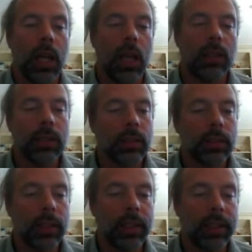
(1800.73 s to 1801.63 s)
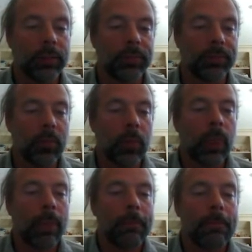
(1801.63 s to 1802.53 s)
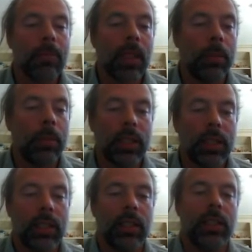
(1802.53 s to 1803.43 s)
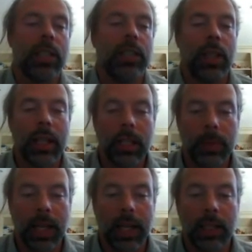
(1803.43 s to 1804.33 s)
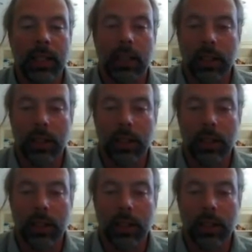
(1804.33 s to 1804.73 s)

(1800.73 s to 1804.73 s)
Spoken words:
blocks. How much does an initial expedited